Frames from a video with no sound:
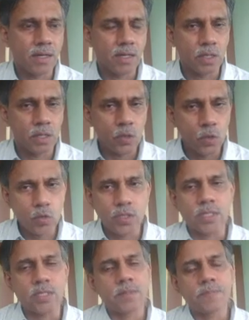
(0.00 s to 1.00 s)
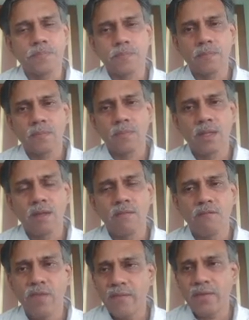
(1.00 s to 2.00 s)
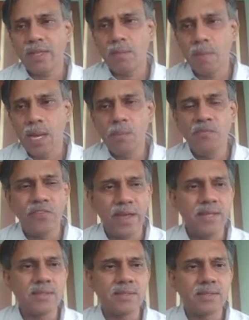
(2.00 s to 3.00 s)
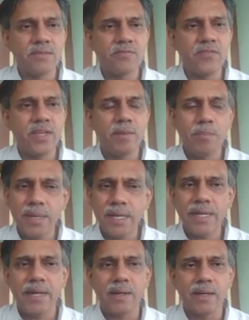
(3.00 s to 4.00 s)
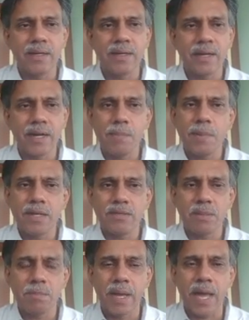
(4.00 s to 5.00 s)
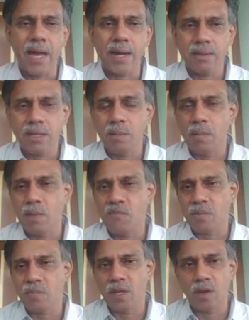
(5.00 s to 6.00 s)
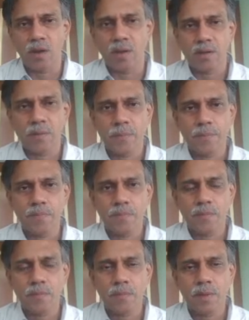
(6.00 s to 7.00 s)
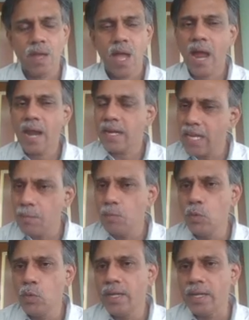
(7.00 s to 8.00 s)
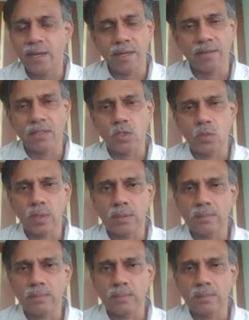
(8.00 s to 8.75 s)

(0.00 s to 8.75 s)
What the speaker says: use it. Whenever the bulb fails, we immediately replace it by another bulb from the lot and keep doing it like this one.